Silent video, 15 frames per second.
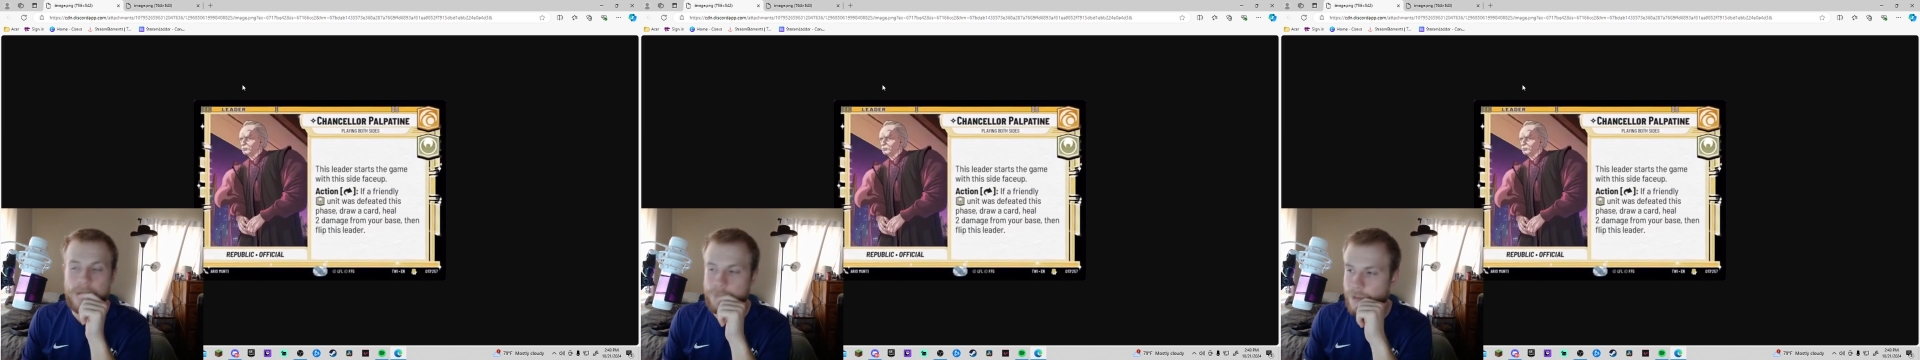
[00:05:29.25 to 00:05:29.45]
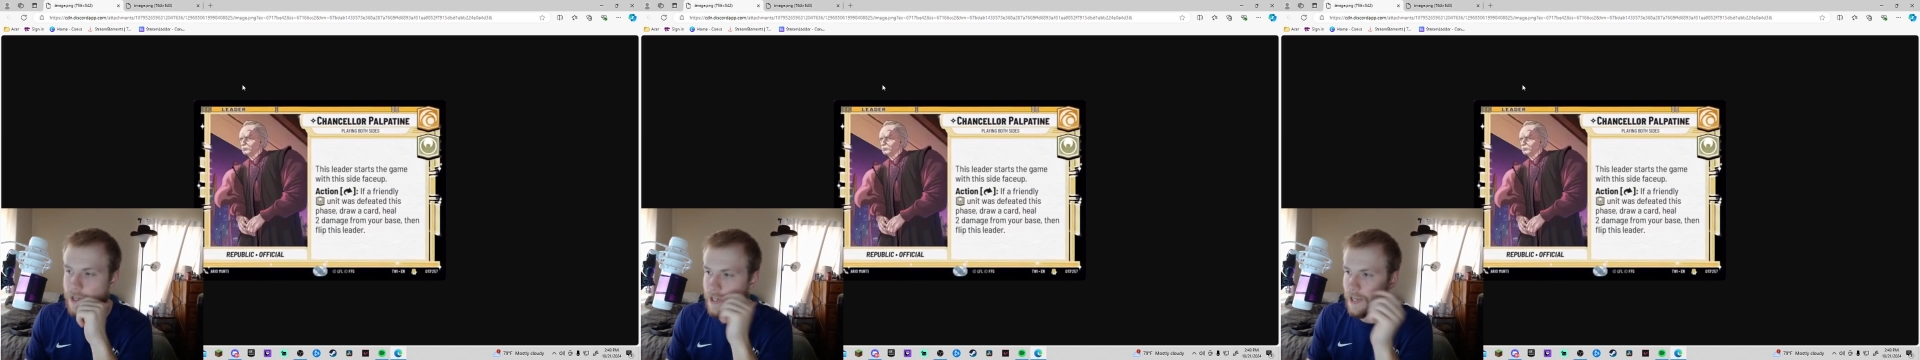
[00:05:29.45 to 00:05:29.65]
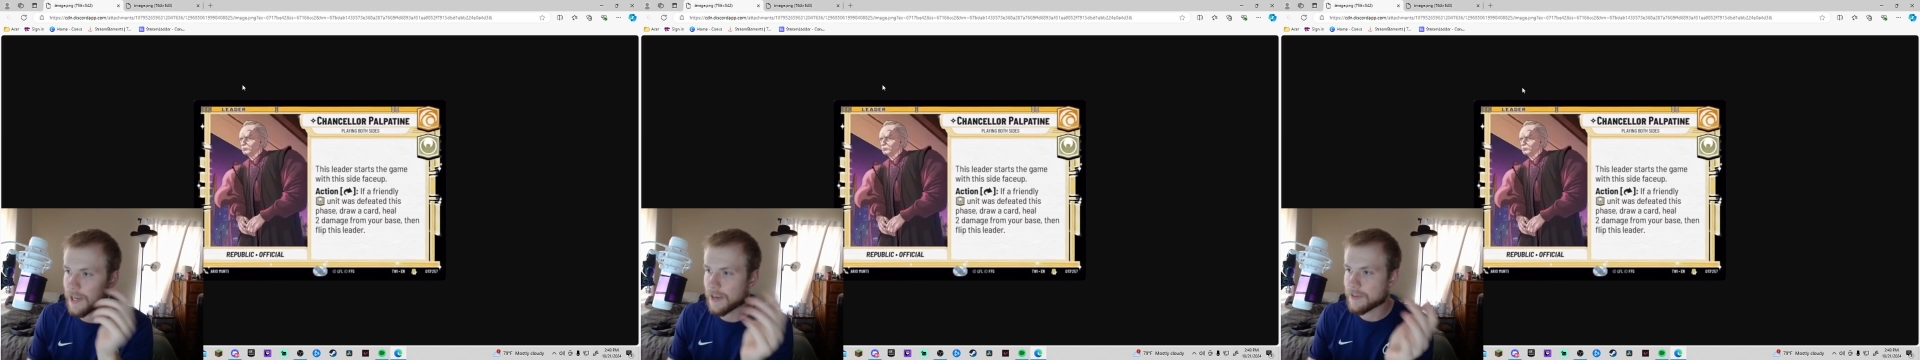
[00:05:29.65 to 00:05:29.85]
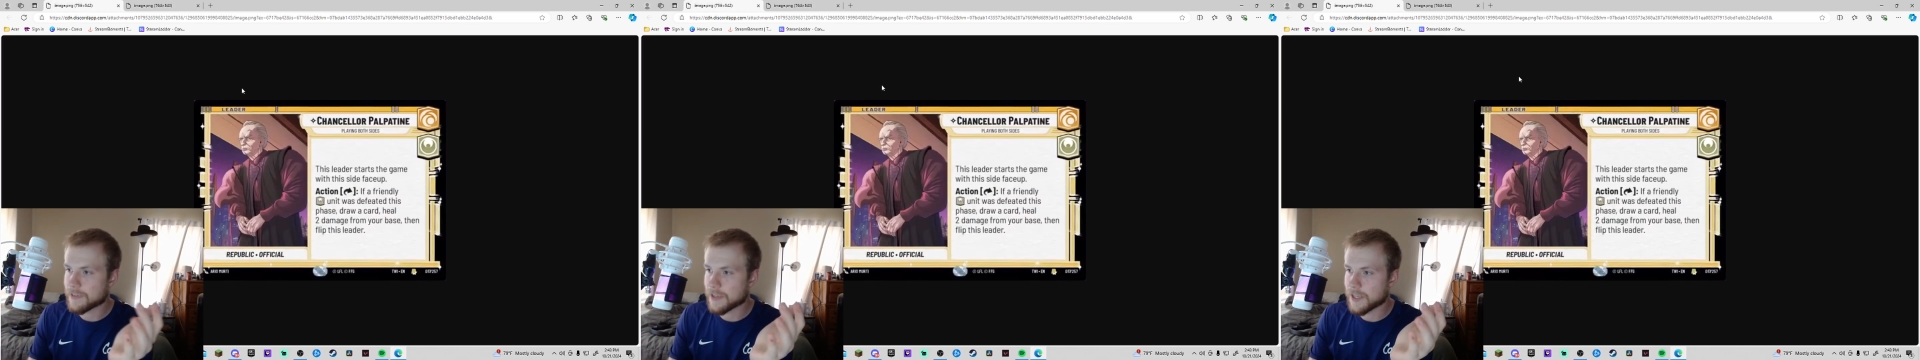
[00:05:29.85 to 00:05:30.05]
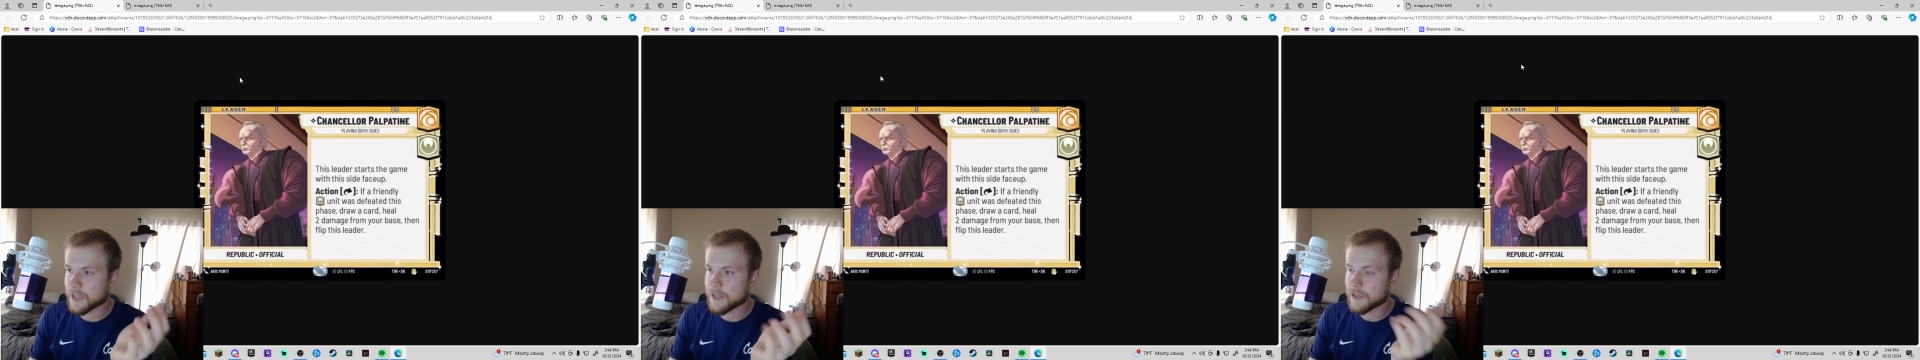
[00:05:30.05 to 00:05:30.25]
But like I
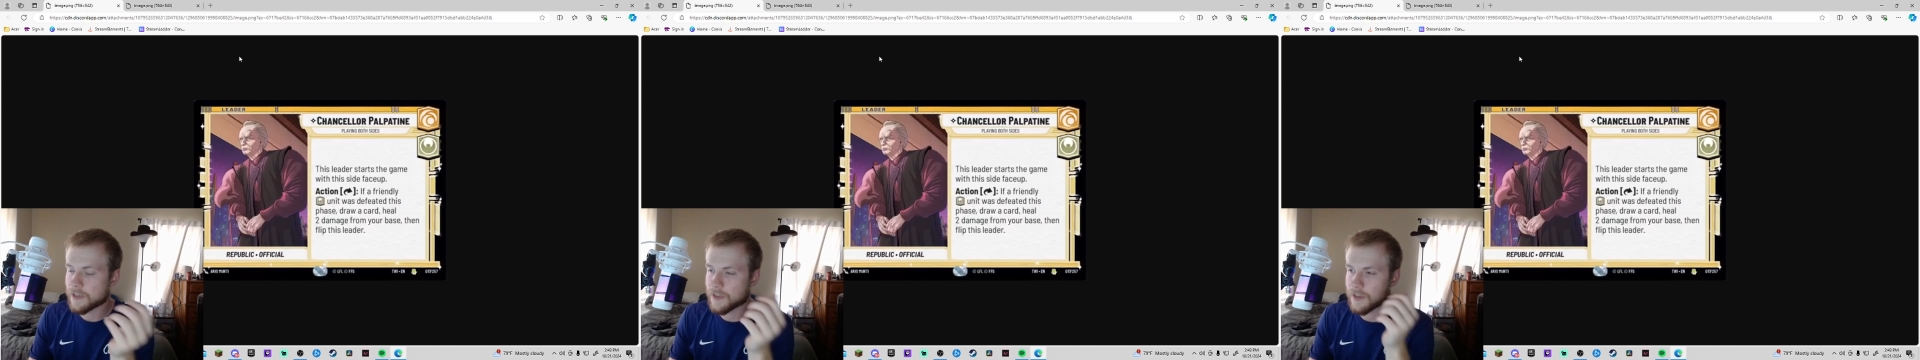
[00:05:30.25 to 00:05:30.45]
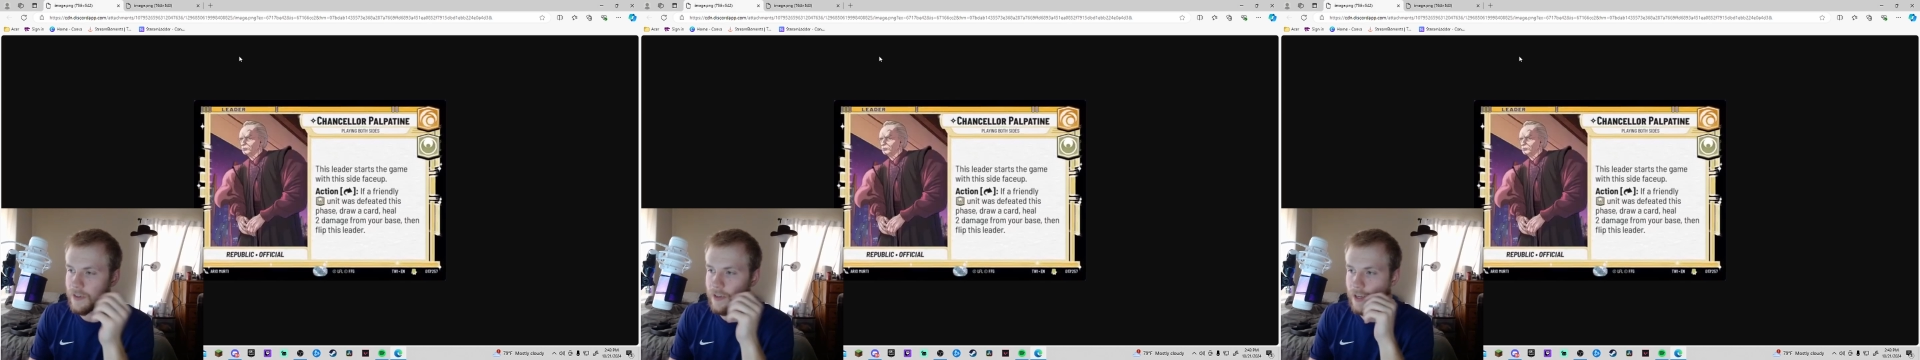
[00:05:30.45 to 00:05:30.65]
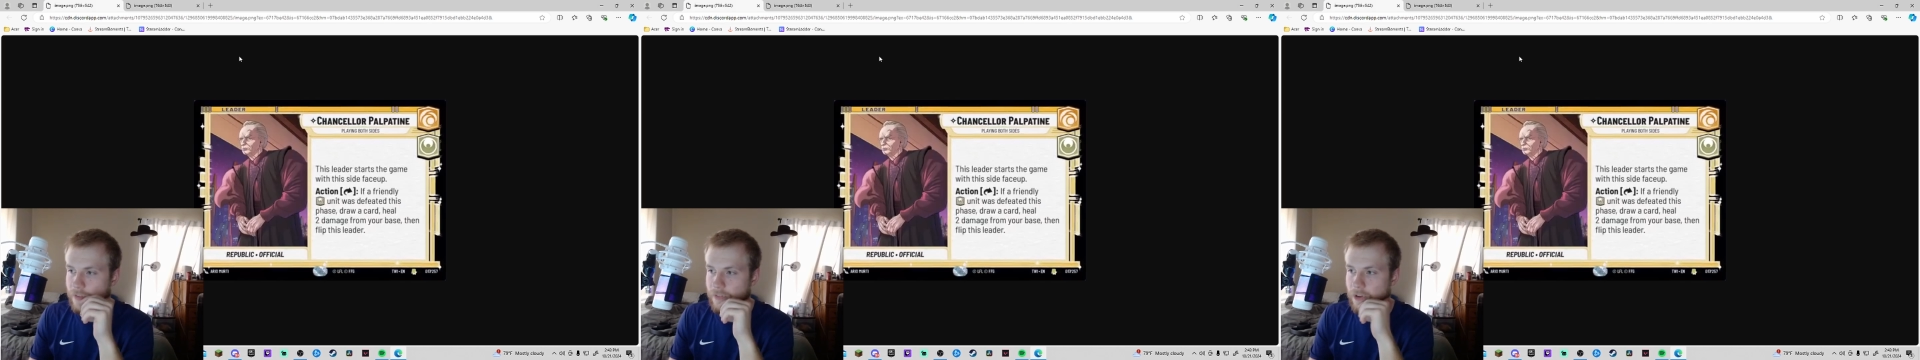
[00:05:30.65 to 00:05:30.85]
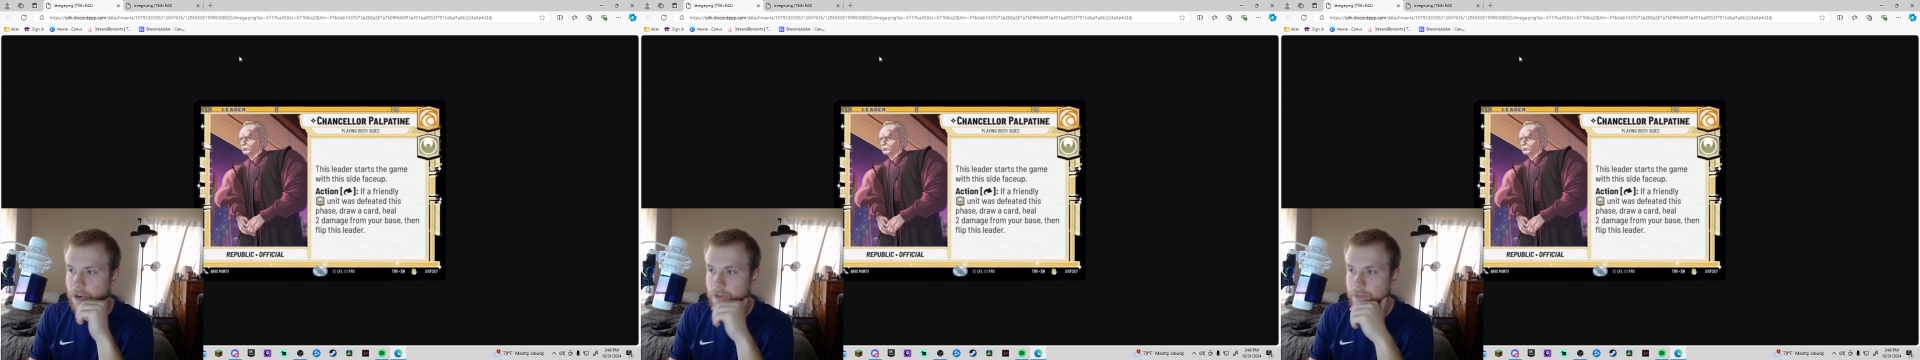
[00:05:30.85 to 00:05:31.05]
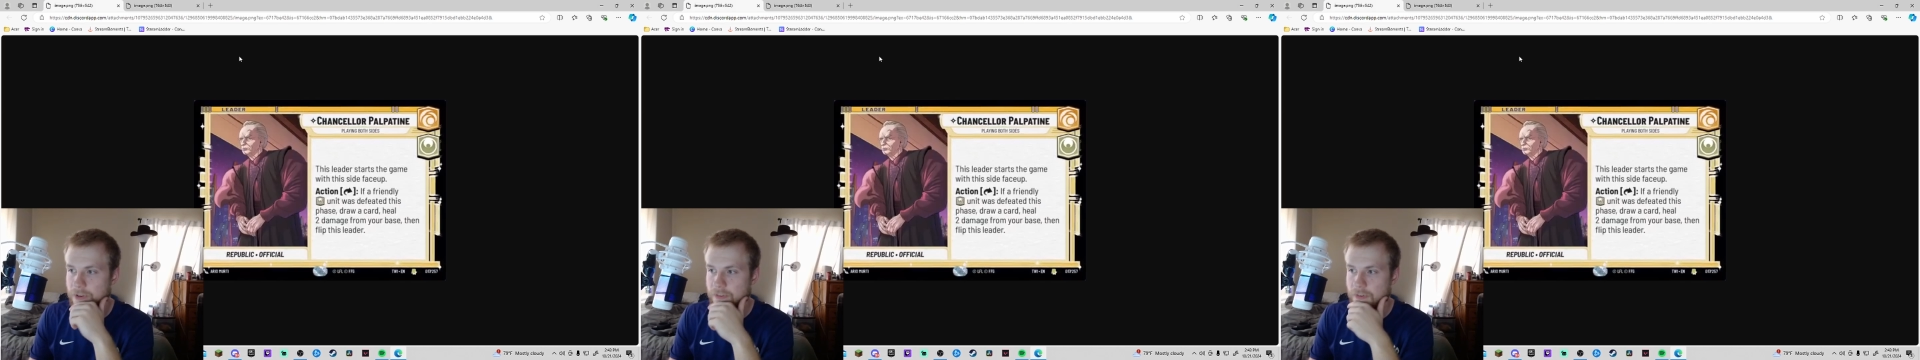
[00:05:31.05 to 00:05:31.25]
said, it's going to take a very
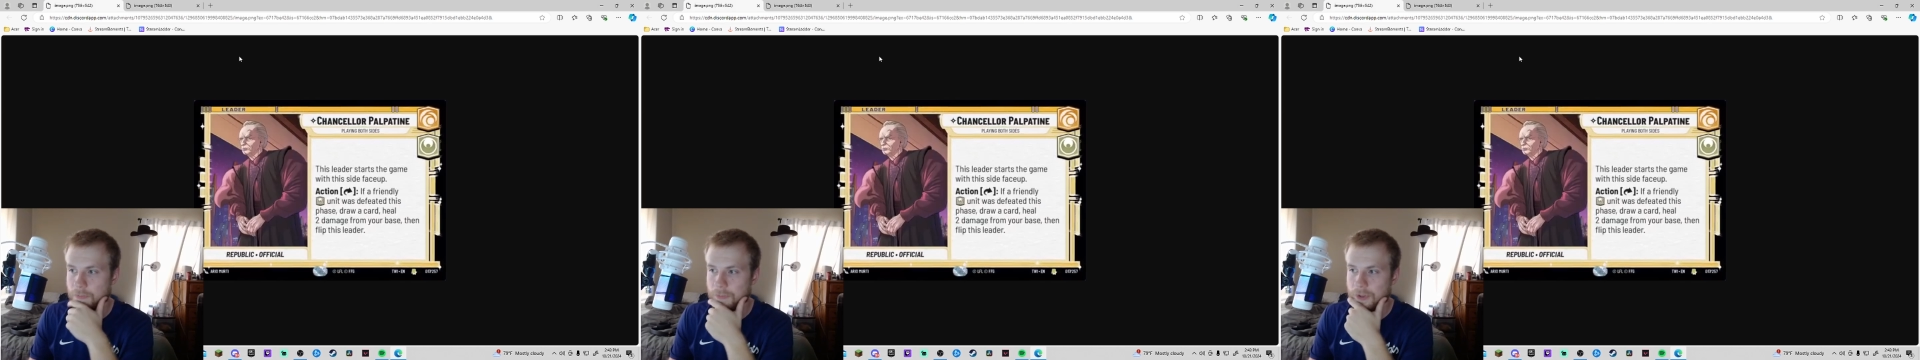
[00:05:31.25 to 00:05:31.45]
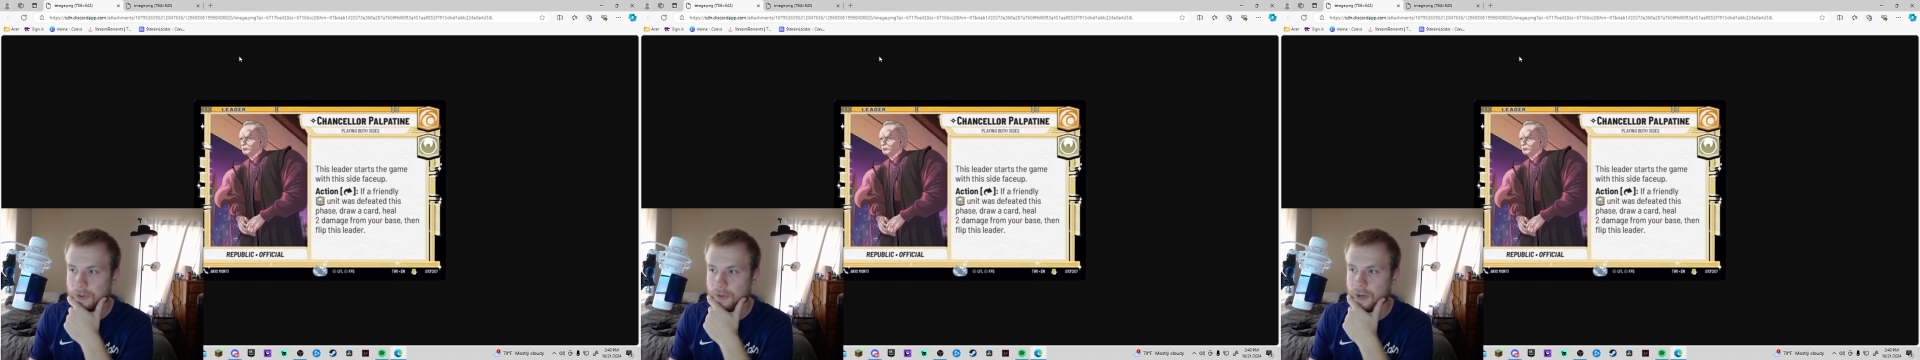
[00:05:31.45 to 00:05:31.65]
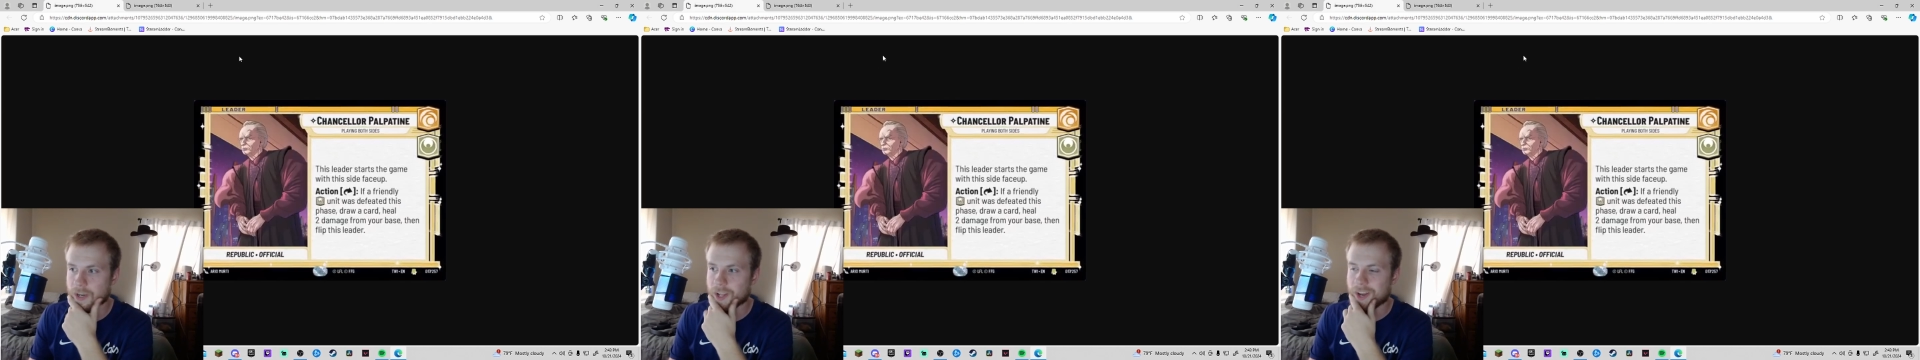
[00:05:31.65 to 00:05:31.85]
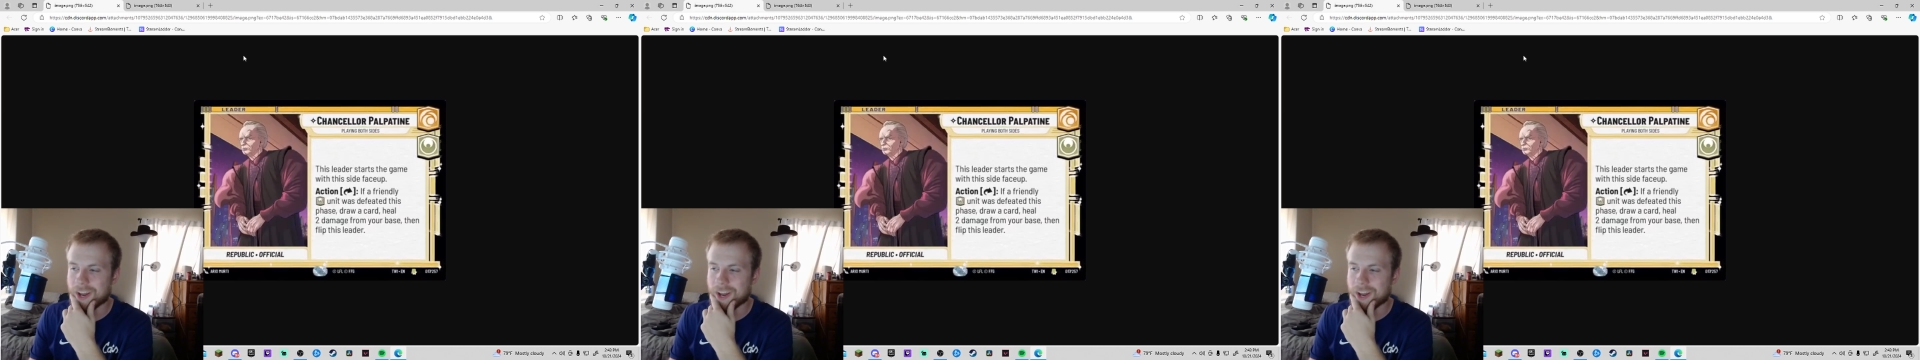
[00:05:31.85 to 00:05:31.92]
specific build around it,